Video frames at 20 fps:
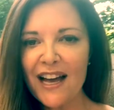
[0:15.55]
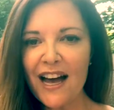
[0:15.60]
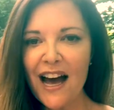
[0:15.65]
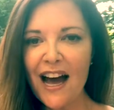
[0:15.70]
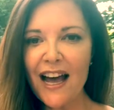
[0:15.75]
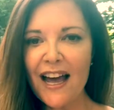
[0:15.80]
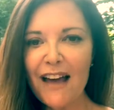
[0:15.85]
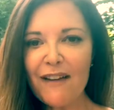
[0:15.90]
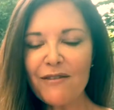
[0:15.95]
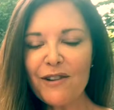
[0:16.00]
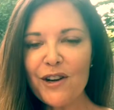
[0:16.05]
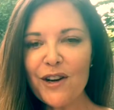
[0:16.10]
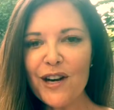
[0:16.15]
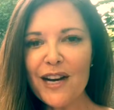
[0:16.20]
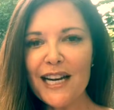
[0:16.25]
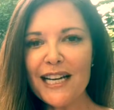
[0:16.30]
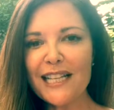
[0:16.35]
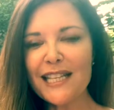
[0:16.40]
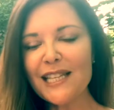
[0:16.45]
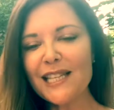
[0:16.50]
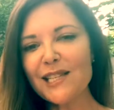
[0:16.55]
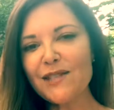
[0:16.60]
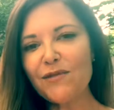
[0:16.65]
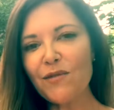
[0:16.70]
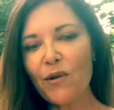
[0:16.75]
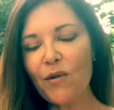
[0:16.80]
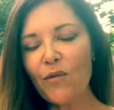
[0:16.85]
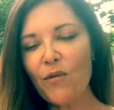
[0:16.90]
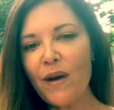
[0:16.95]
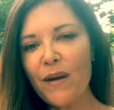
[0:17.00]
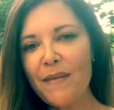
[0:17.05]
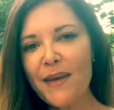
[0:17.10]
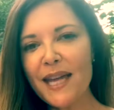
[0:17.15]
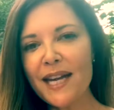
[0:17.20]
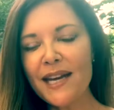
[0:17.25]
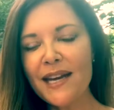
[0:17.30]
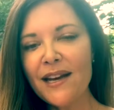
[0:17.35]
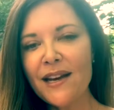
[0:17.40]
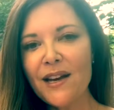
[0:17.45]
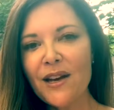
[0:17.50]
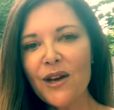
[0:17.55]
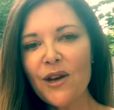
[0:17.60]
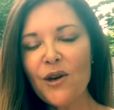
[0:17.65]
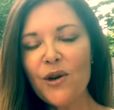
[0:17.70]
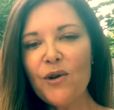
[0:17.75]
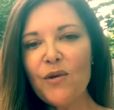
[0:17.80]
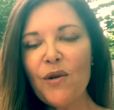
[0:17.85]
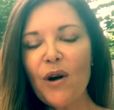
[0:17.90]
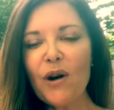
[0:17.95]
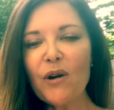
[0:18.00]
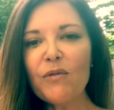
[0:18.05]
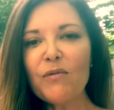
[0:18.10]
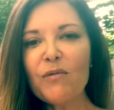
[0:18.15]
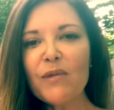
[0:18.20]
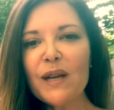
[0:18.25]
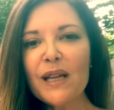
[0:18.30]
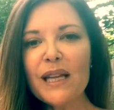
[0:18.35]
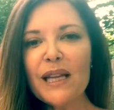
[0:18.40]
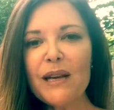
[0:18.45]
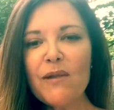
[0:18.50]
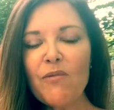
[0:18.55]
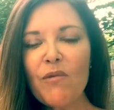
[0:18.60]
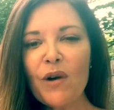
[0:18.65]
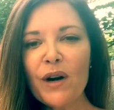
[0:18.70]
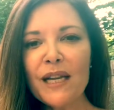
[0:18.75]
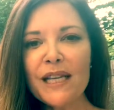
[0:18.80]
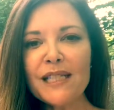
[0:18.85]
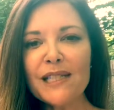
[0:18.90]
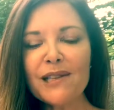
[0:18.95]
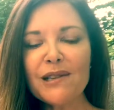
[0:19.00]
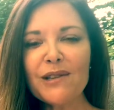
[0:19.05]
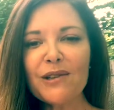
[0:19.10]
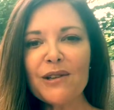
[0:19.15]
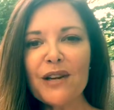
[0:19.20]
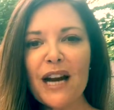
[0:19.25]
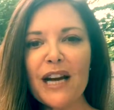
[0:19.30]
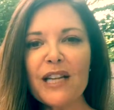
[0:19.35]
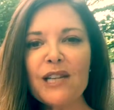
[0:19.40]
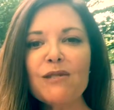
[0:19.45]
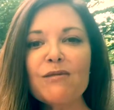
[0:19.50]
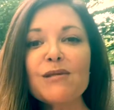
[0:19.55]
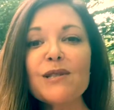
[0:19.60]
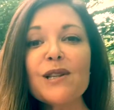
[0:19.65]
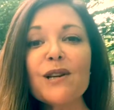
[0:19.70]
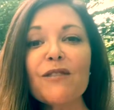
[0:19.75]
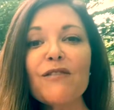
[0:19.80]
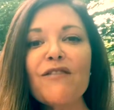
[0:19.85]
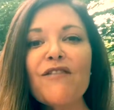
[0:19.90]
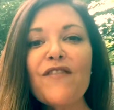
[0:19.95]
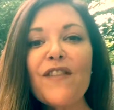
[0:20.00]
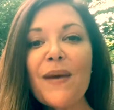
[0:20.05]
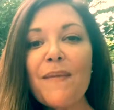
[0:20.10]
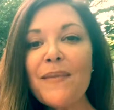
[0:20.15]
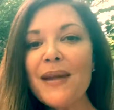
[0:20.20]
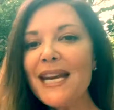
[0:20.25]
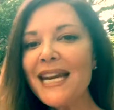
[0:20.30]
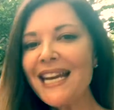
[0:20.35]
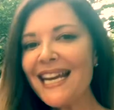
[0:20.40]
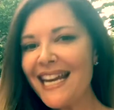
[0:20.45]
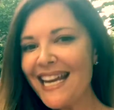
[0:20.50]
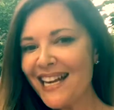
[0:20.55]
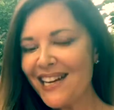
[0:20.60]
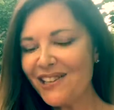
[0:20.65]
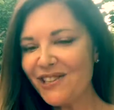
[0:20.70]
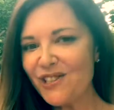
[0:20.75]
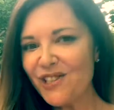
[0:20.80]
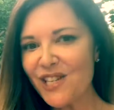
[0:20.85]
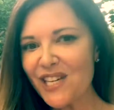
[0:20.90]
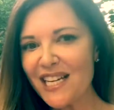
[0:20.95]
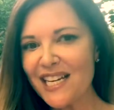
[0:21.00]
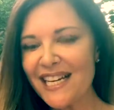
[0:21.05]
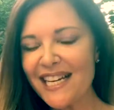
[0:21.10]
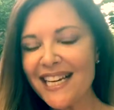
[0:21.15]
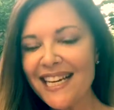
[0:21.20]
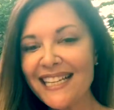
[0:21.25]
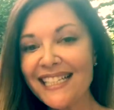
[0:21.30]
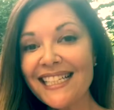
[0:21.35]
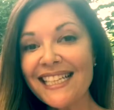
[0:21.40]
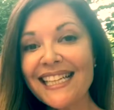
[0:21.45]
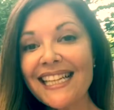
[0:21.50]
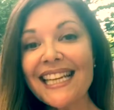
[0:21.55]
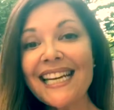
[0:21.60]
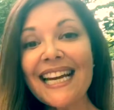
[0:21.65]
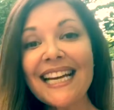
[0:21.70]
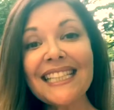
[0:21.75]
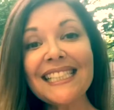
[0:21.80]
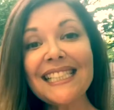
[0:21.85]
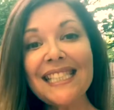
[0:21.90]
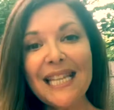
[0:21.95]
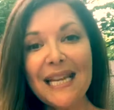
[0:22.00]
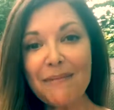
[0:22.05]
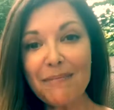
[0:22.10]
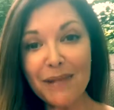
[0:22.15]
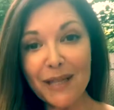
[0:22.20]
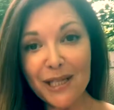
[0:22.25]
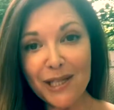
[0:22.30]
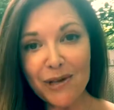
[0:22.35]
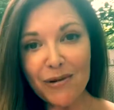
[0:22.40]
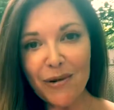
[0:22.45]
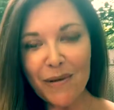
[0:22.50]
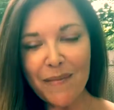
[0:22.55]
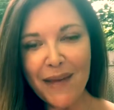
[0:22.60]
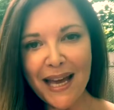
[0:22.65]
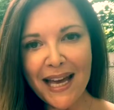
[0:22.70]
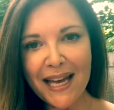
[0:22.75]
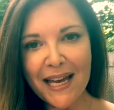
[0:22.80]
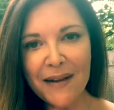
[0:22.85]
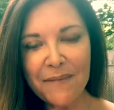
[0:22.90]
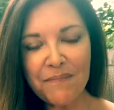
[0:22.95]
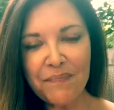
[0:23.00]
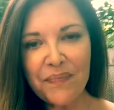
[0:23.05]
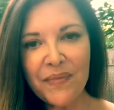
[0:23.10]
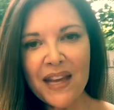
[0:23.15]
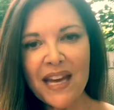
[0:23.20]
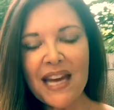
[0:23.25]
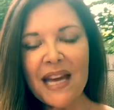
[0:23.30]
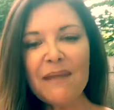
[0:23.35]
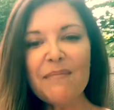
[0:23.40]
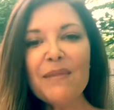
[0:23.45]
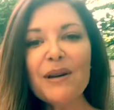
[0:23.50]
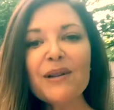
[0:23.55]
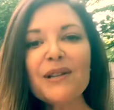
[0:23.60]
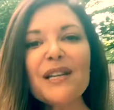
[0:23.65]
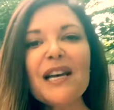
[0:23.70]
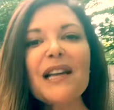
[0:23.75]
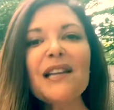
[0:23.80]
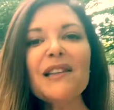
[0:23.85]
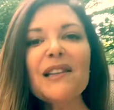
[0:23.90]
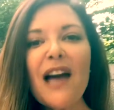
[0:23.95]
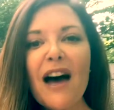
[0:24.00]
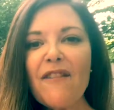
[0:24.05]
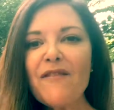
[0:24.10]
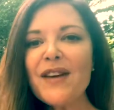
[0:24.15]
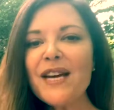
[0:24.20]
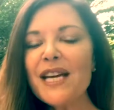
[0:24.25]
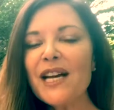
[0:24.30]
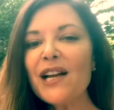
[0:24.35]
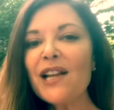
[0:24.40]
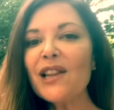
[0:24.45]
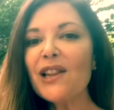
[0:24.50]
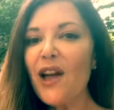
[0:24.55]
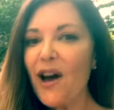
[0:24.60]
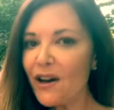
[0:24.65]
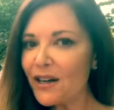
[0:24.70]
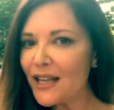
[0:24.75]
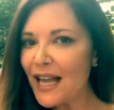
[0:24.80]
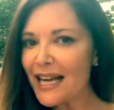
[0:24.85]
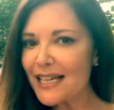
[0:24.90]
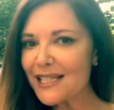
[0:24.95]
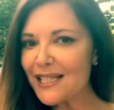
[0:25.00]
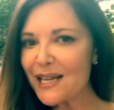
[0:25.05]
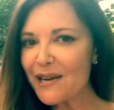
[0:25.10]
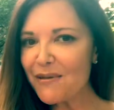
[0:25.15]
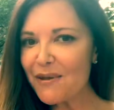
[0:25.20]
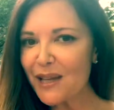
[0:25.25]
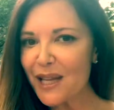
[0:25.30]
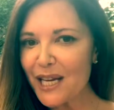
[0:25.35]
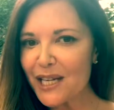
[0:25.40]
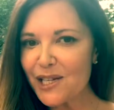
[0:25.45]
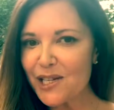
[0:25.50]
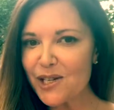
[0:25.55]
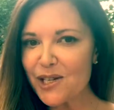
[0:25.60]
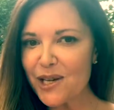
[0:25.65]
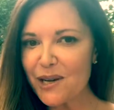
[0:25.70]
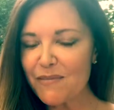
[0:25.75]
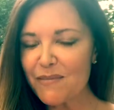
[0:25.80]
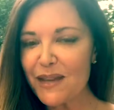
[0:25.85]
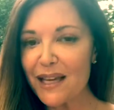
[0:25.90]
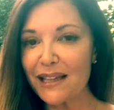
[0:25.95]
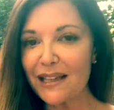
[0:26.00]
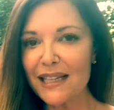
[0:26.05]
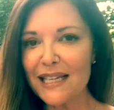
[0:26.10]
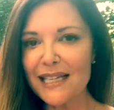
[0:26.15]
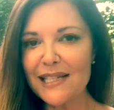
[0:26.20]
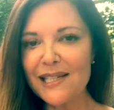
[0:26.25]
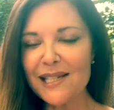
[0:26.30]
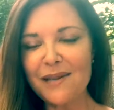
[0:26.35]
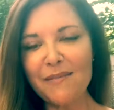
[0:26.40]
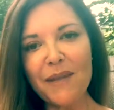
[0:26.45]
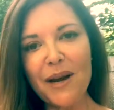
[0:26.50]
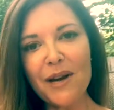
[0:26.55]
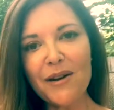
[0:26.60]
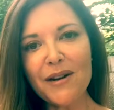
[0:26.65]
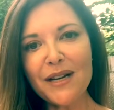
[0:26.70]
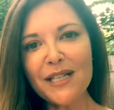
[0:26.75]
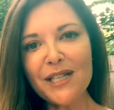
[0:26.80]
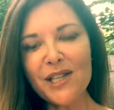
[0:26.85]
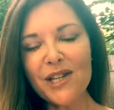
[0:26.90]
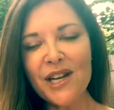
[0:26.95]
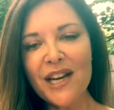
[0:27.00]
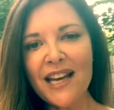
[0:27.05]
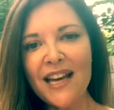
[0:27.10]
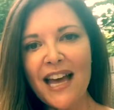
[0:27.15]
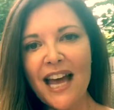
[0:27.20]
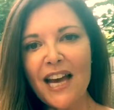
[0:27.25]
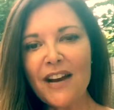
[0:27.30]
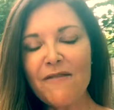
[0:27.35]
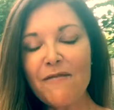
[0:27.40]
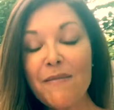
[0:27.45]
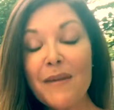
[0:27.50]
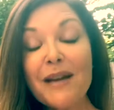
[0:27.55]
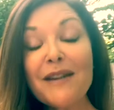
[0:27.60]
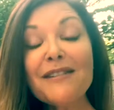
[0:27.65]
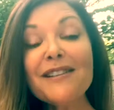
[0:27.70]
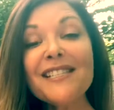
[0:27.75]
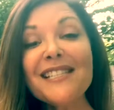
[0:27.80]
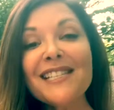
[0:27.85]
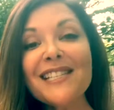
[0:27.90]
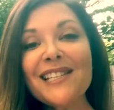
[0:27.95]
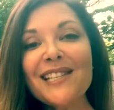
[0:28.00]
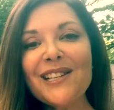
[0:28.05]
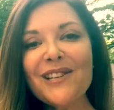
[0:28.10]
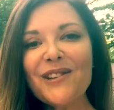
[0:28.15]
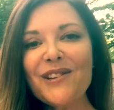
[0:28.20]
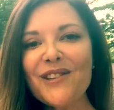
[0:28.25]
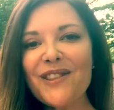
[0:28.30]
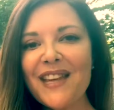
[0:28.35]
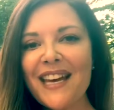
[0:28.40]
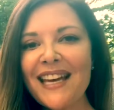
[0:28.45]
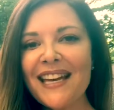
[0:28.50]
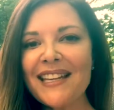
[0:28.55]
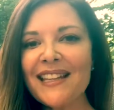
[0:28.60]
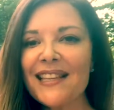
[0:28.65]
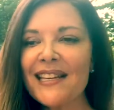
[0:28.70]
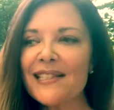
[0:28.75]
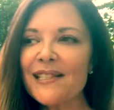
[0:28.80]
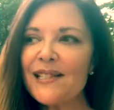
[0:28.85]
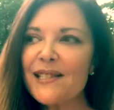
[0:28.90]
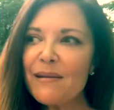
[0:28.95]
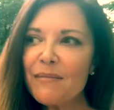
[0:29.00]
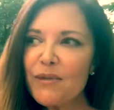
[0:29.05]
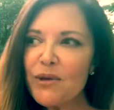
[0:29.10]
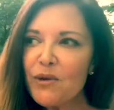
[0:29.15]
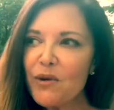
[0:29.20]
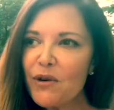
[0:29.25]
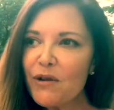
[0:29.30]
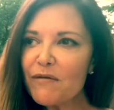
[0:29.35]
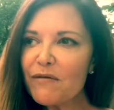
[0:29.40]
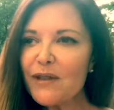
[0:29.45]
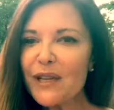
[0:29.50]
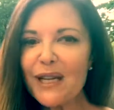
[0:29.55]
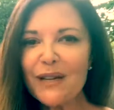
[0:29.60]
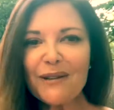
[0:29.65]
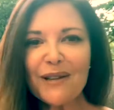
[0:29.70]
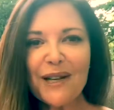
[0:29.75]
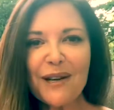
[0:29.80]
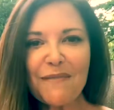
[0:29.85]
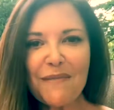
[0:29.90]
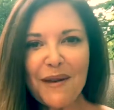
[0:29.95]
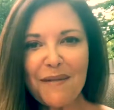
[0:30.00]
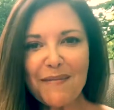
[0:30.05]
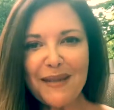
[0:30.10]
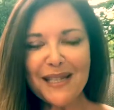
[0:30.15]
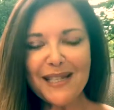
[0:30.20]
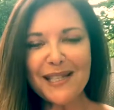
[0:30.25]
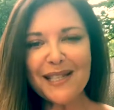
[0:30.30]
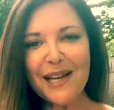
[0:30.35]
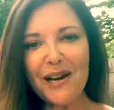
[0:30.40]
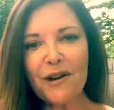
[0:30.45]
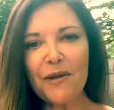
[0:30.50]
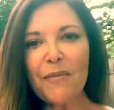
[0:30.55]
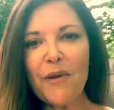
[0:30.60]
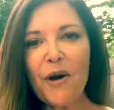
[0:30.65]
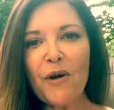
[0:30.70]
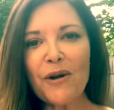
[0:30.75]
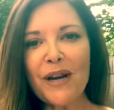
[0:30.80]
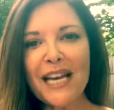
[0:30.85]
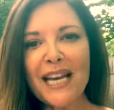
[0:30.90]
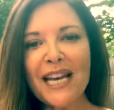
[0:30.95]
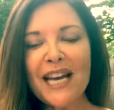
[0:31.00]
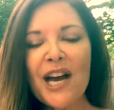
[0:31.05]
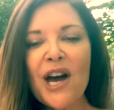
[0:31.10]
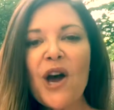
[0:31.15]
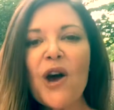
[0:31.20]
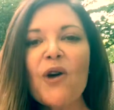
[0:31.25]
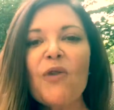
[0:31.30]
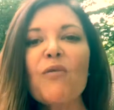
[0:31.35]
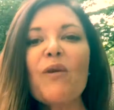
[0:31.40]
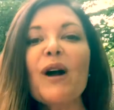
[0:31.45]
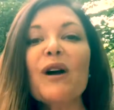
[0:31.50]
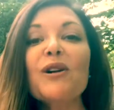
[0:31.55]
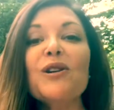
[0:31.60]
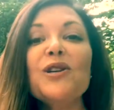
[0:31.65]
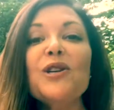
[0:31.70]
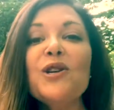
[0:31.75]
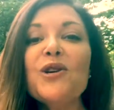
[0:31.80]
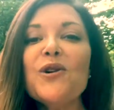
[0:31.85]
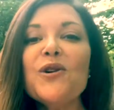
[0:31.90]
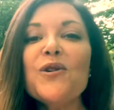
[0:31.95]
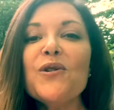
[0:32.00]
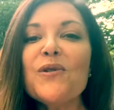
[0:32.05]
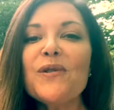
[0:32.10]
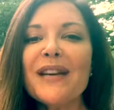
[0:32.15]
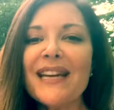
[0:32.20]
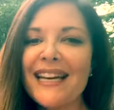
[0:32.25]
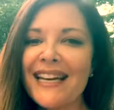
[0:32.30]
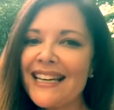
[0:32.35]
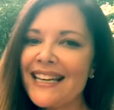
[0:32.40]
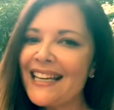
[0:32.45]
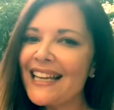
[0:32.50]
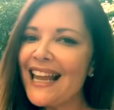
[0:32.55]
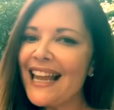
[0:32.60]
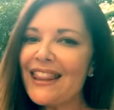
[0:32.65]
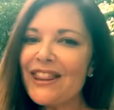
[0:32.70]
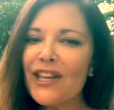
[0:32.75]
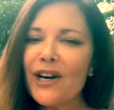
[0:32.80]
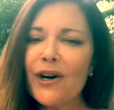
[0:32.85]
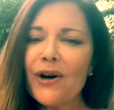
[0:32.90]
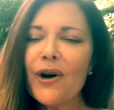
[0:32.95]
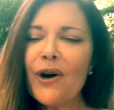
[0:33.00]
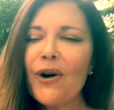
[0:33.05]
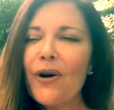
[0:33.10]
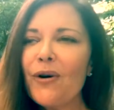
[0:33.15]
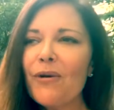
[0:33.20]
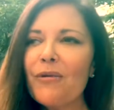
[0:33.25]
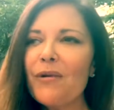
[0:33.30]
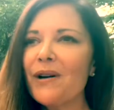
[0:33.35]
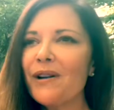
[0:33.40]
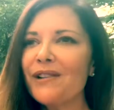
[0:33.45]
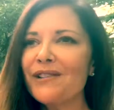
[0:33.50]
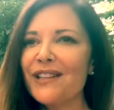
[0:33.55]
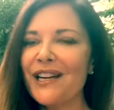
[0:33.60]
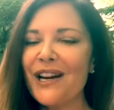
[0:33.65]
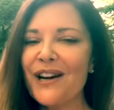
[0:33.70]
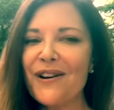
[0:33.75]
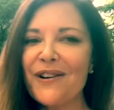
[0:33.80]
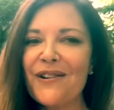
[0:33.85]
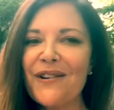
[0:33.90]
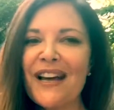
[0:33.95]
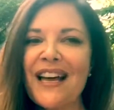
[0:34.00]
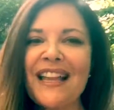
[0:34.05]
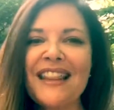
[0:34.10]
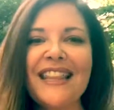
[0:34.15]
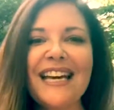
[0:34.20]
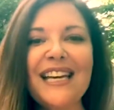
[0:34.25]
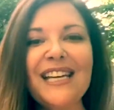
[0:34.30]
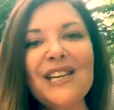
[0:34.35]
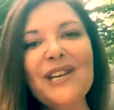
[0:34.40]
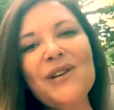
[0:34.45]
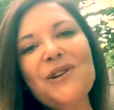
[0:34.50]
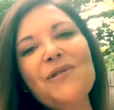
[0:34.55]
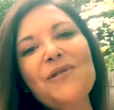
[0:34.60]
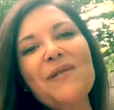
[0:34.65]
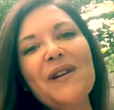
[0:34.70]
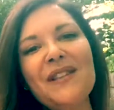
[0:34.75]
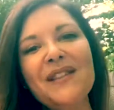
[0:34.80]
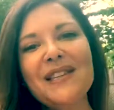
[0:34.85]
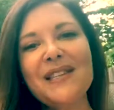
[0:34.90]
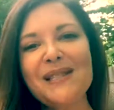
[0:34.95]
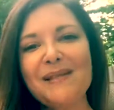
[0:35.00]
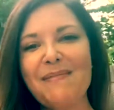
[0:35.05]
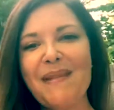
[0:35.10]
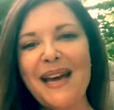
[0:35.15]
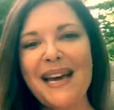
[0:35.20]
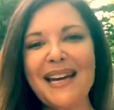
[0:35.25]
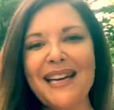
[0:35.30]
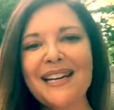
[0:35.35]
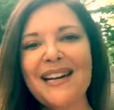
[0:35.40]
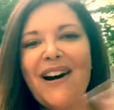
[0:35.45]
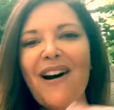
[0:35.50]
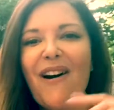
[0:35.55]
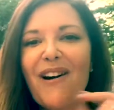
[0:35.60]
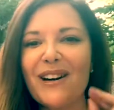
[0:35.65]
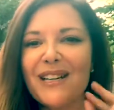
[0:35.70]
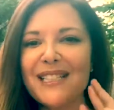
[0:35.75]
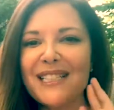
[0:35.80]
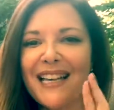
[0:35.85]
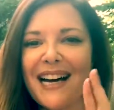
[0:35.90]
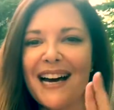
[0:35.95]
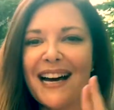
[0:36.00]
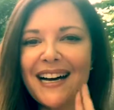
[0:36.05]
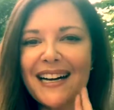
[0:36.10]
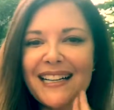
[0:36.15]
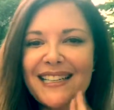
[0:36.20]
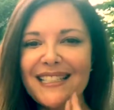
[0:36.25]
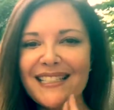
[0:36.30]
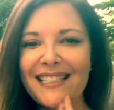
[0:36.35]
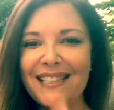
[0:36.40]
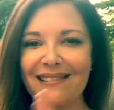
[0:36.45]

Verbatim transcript: I have created this for women who are really wanting to learn how to use their feminine energy to connect deeply to a man and build a loving, long-lasting relationship that leads to marriage. And if marriage isn't your thing, then some sort of little commitment ceremony where you can let the whole world know that you and this man are tied